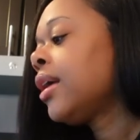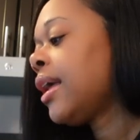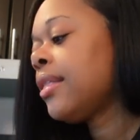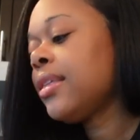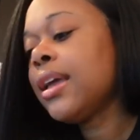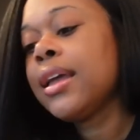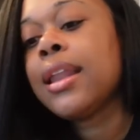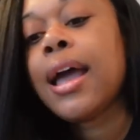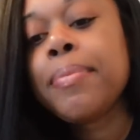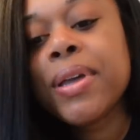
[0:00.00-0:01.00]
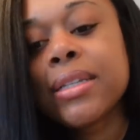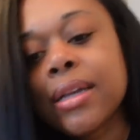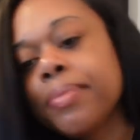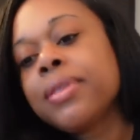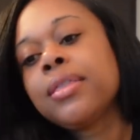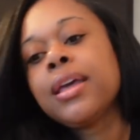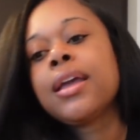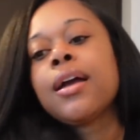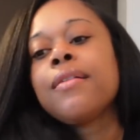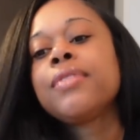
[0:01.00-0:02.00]
And then I picked up a
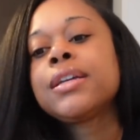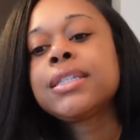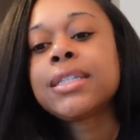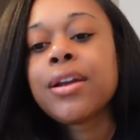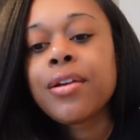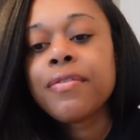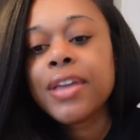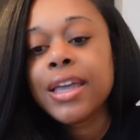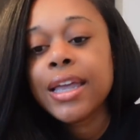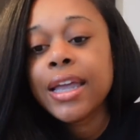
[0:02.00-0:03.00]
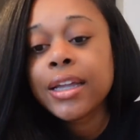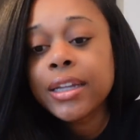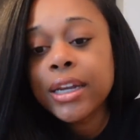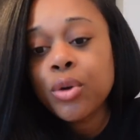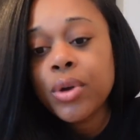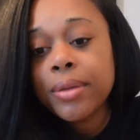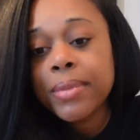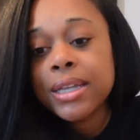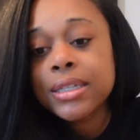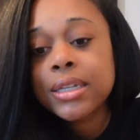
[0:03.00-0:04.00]
thing of the CeraVe Healing
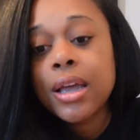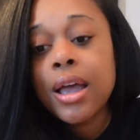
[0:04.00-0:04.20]
Ointment.